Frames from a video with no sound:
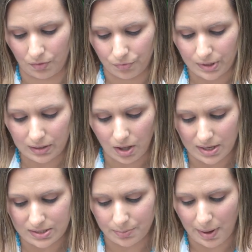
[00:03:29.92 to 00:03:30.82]

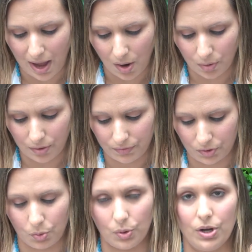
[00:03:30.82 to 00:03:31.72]
Realize the power of
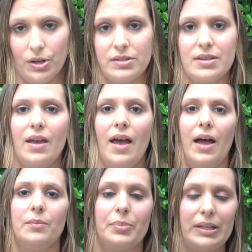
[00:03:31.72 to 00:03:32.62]
your words,
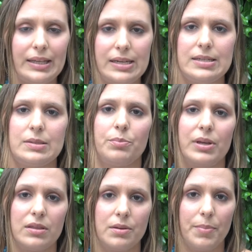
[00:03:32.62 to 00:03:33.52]
and please
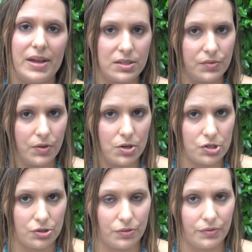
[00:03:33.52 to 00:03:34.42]
be the best
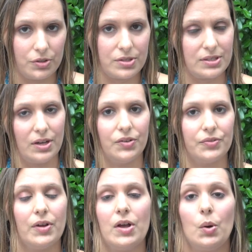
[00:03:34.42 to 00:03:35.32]
version of yourself,
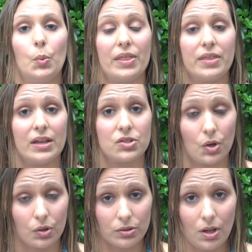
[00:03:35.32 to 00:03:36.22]
whether that's
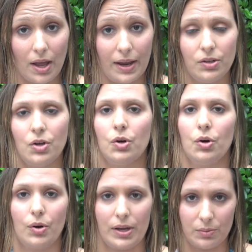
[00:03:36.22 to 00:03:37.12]
online
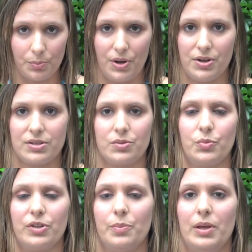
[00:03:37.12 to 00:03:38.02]
or in person
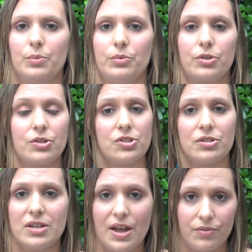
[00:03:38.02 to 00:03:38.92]
with people, because you
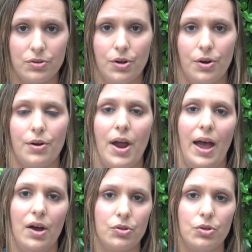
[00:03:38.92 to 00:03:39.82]
never know
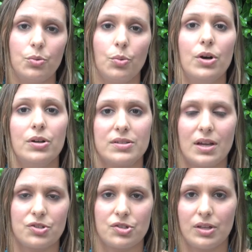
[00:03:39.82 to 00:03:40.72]
how your words
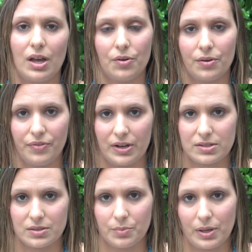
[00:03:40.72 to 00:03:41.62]
actually are
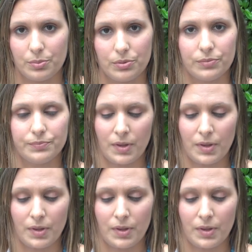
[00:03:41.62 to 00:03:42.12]
affecting people.